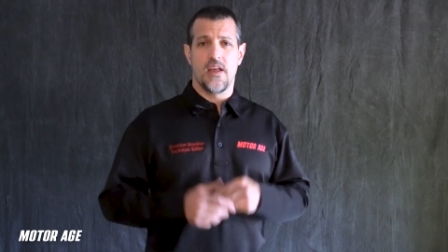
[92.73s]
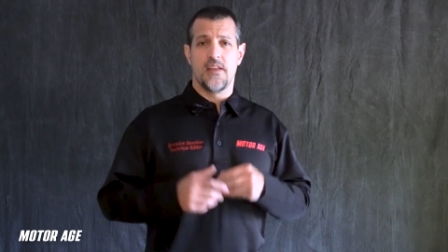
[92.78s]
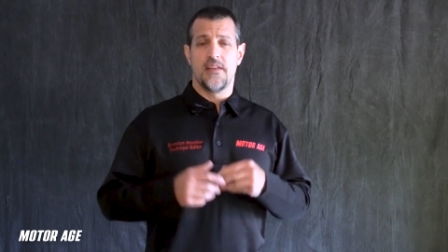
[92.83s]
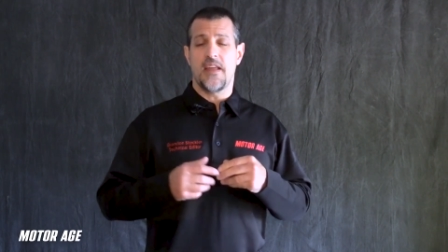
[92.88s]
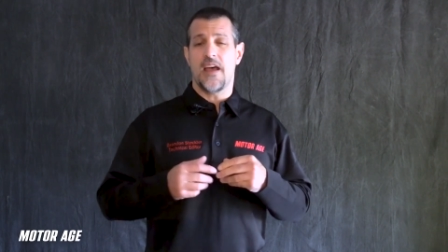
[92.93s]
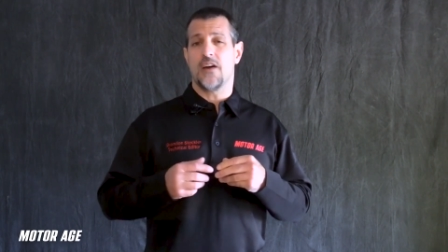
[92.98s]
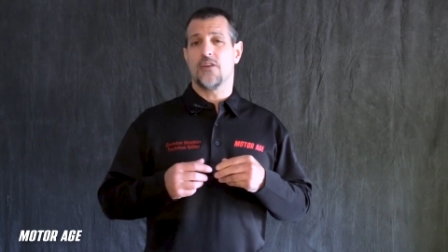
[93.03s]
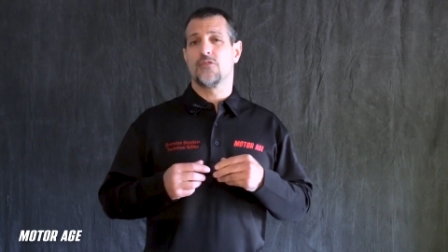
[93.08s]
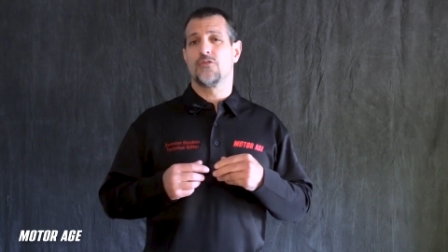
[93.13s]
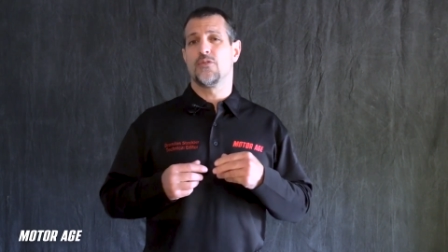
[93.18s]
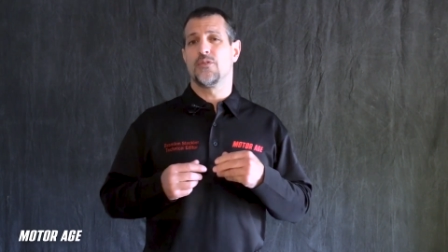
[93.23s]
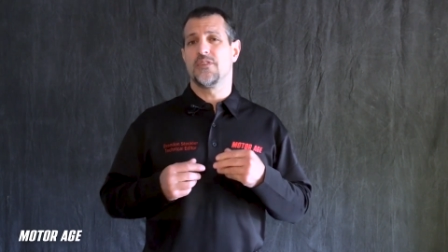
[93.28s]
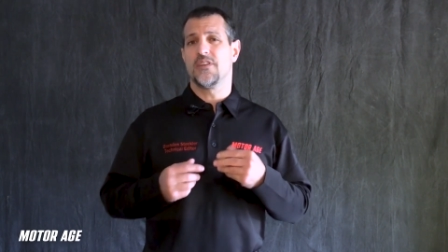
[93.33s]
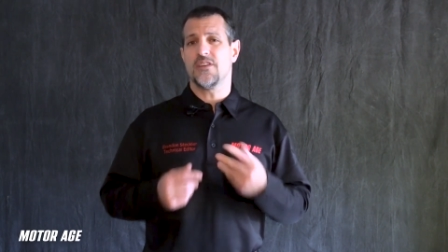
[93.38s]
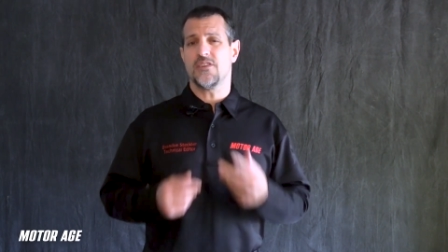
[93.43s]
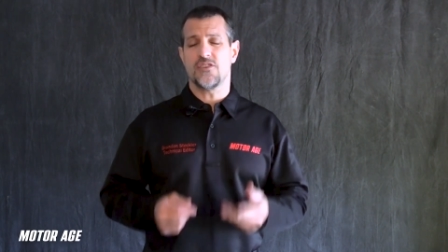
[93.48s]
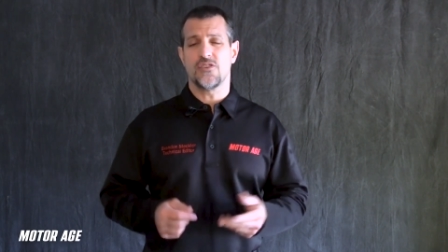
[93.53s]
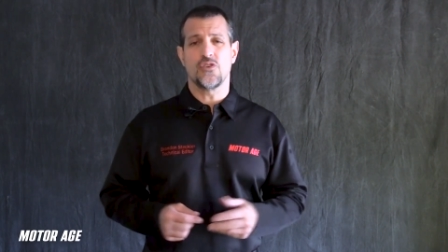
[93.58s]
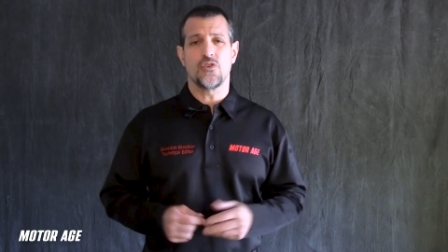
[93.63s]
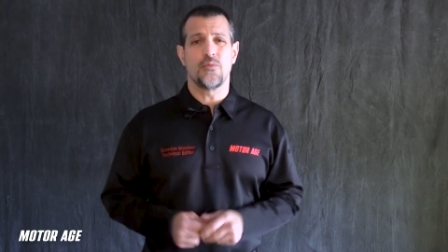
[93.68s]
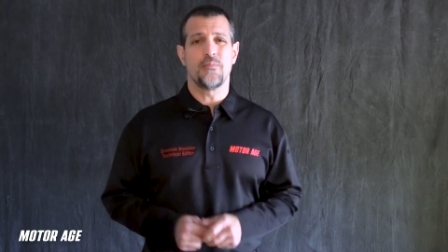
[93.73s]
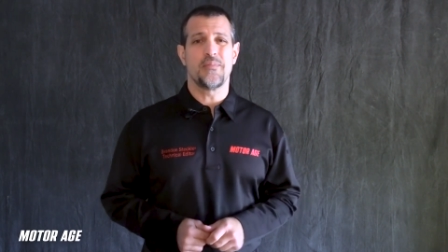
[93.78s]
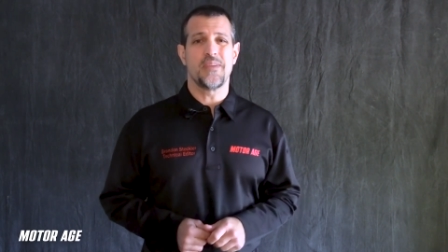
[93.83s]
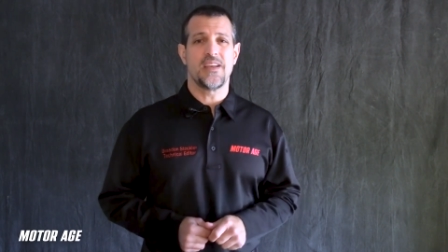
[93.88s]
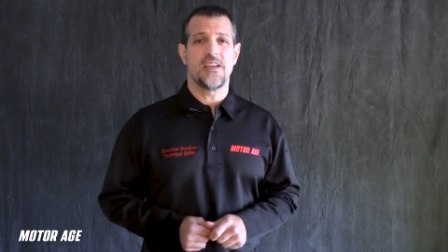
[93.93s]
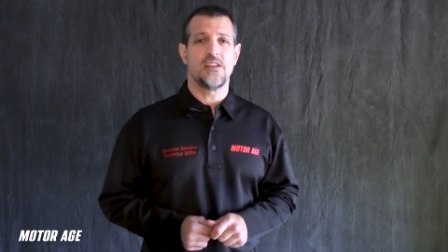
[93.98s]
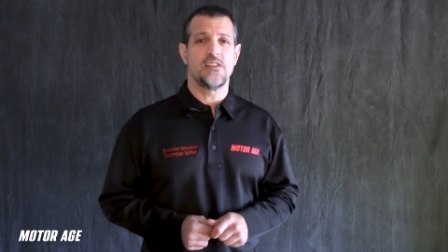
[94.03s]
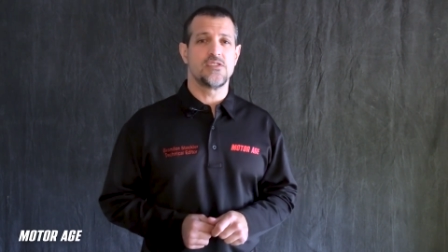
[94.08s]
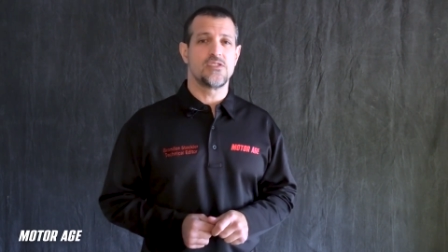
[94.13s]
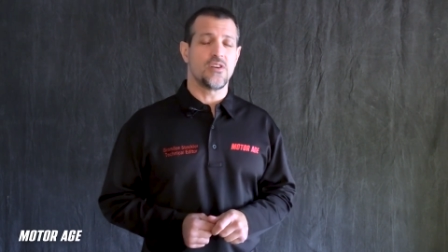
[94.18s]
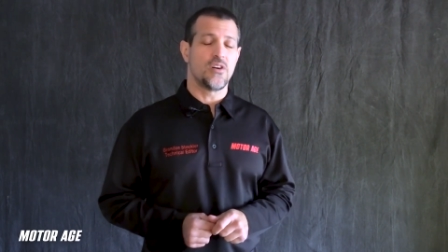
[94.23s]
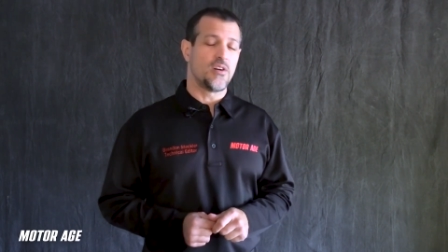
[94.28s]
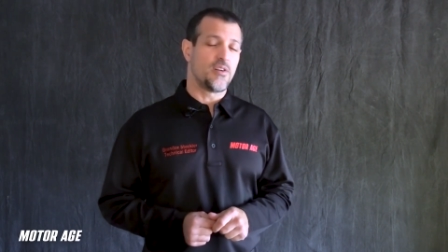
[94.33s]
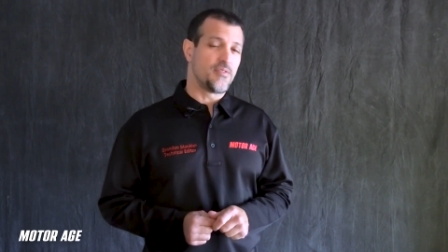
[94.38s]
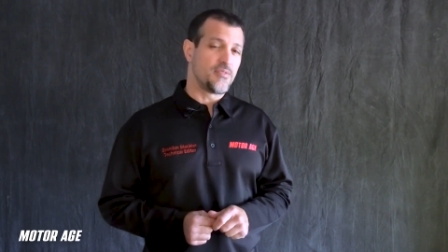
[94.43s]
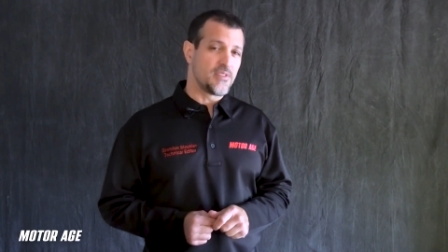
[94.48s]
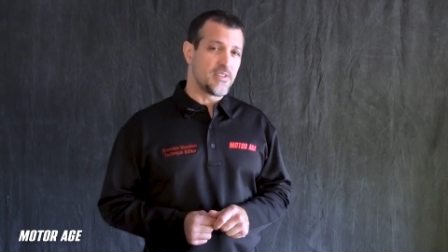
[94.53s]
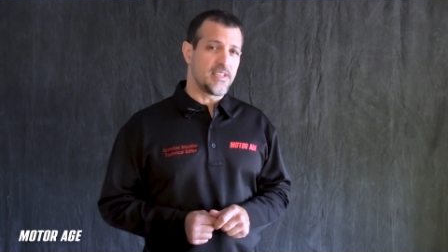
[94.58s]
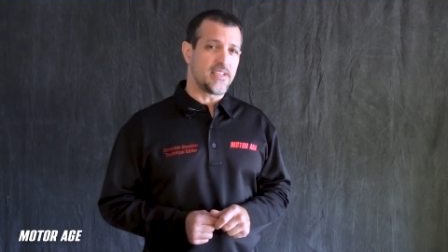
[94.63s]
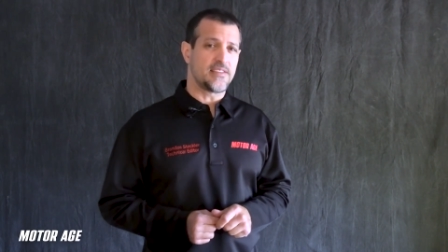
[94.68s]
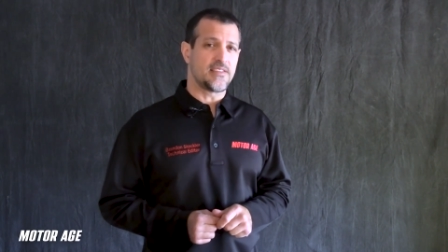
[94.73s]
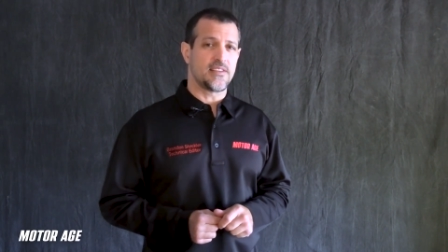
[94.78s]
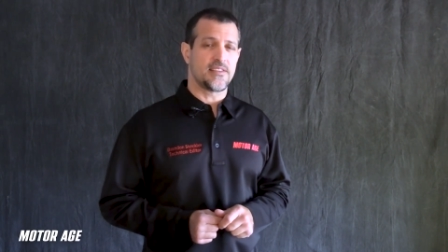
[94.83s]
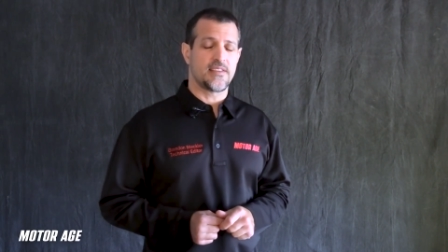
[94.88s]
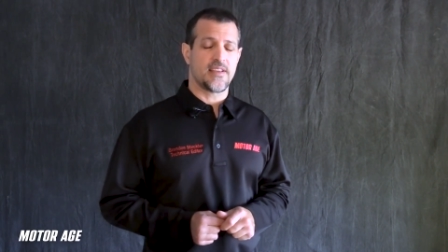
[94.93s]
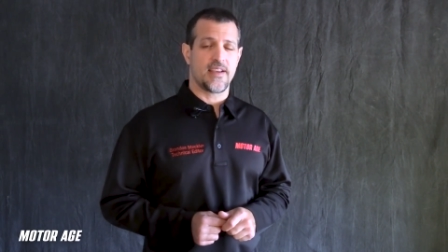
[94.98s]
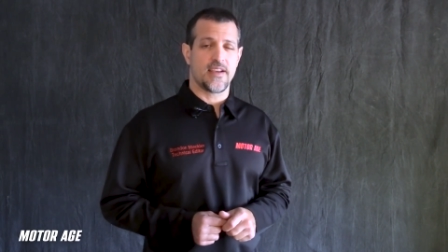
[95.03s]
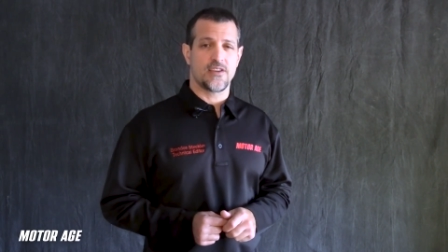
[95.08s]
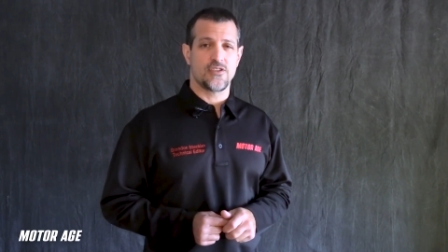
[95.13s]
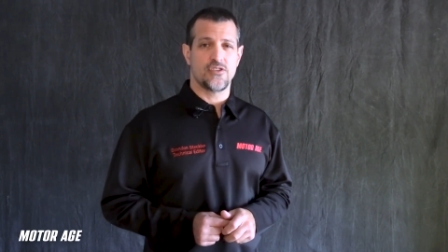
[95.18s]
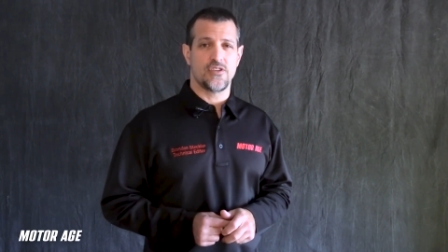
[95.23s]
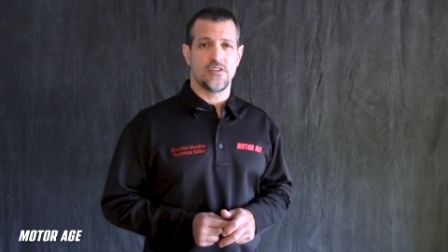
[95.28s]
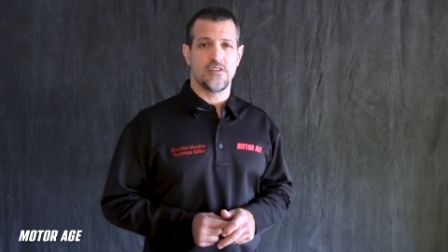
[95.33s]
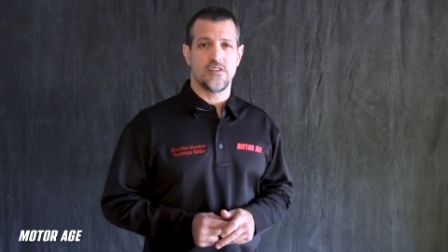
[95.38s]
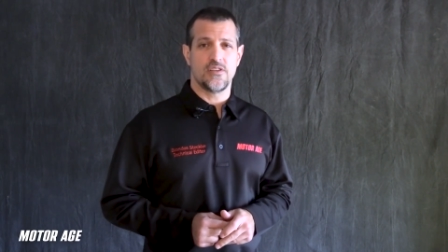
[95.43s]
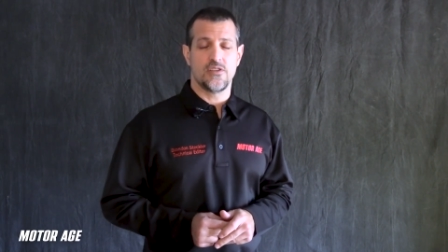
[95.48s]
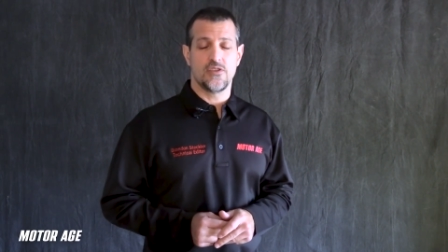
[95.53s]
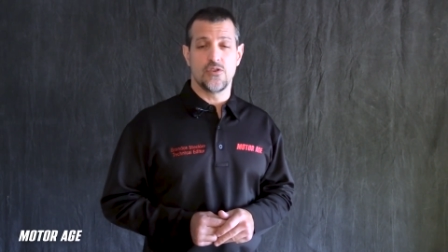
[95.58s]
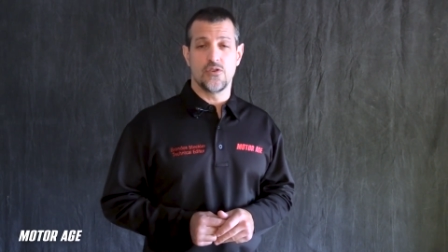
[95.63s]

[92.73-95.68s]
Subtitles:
Now, traditional means of leak detection